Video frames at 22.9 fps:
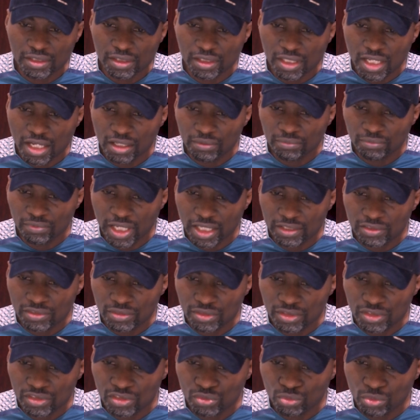now this
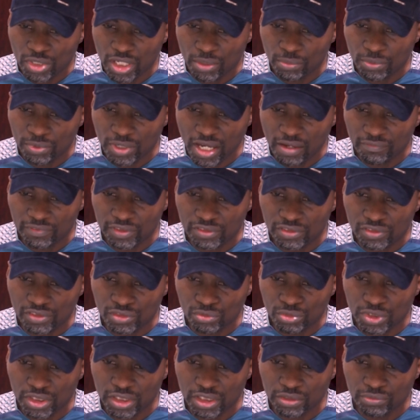is where we have this
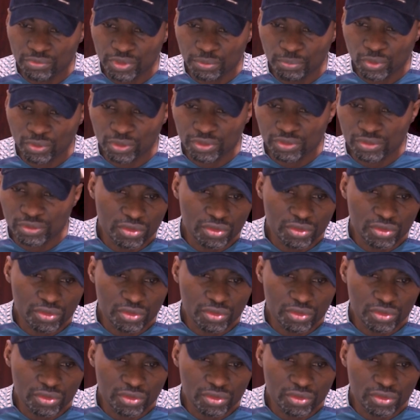drilling report.